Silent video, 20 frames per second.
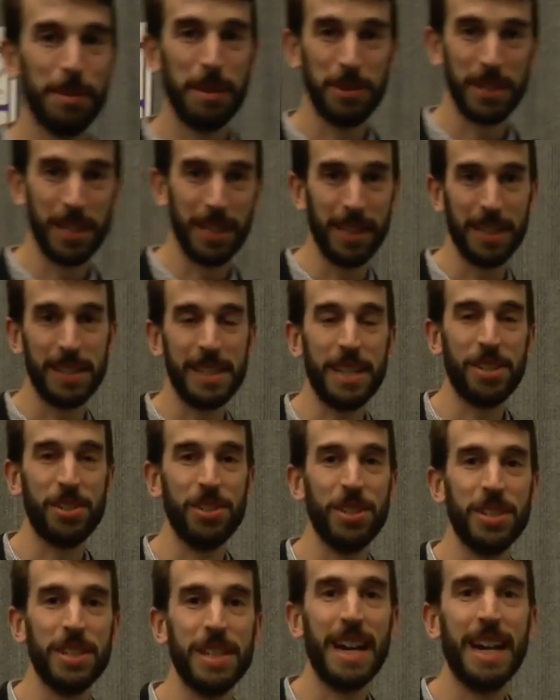we've seen in the
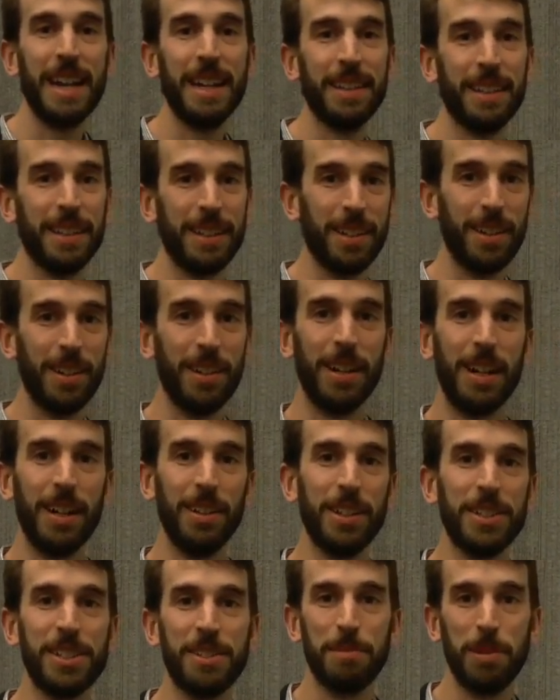session today that there are
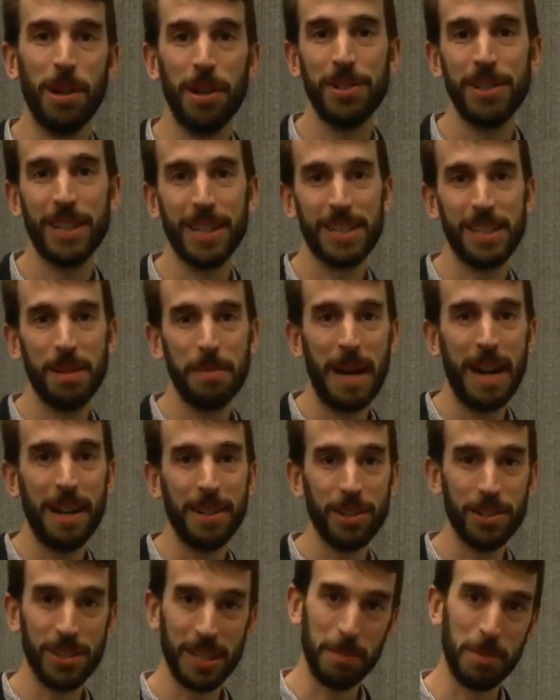lots of projects
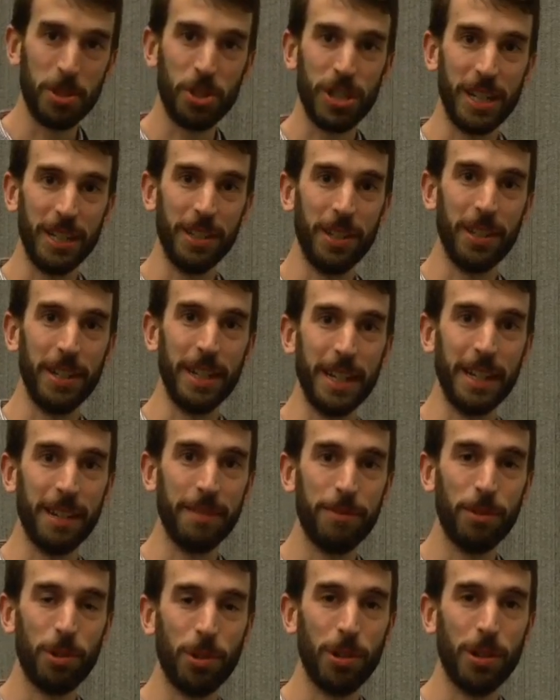about using machine learning
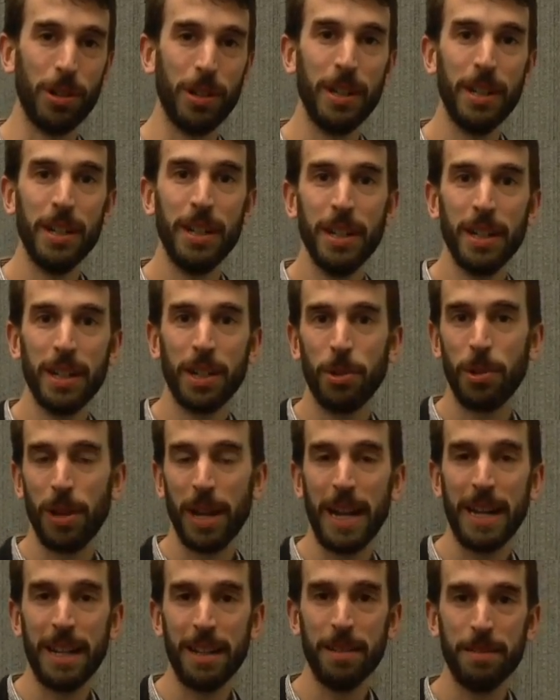for
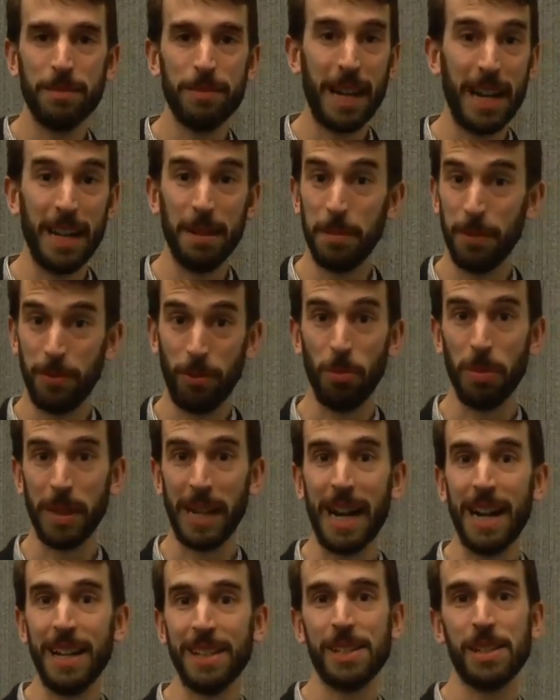creative and
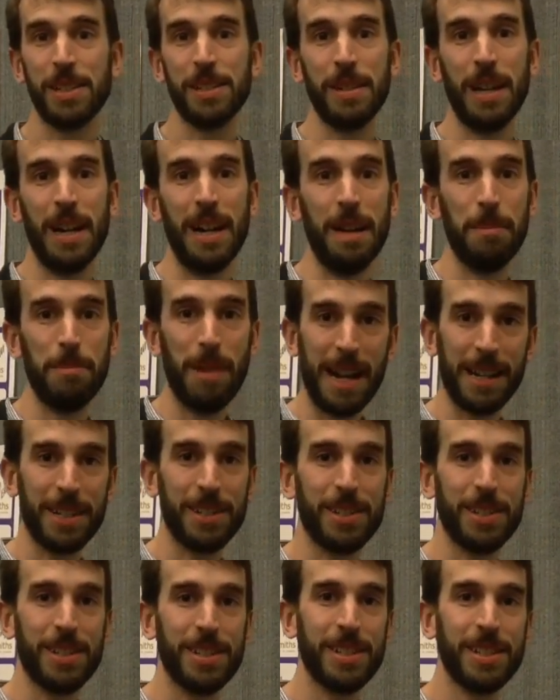performing arts
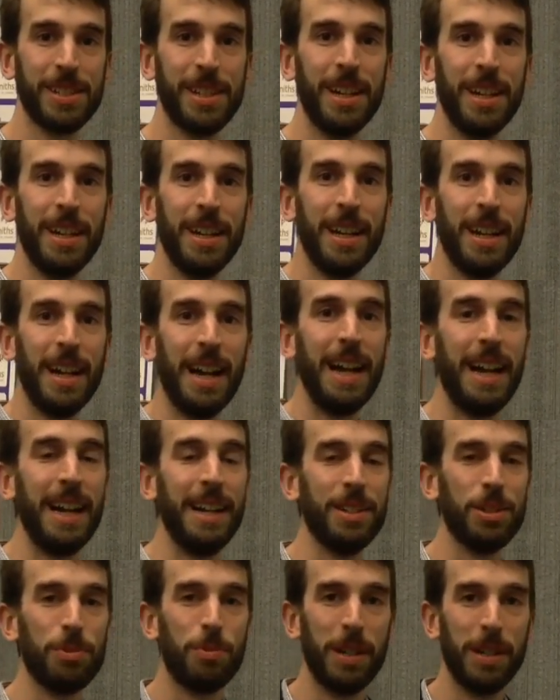practices.
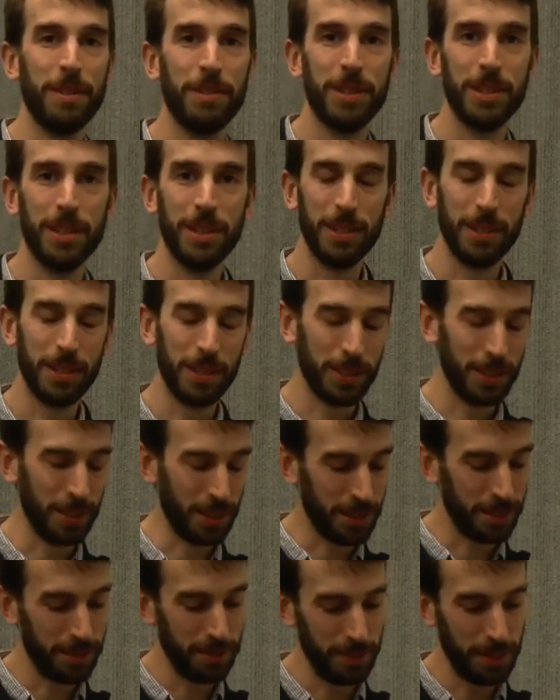And one of
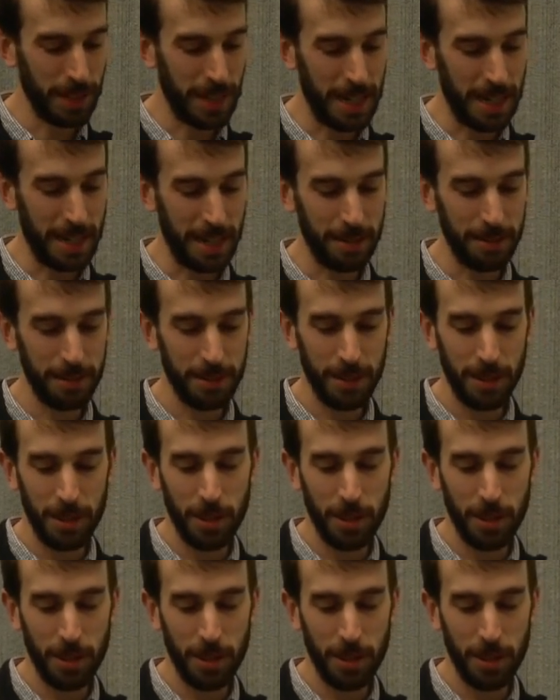the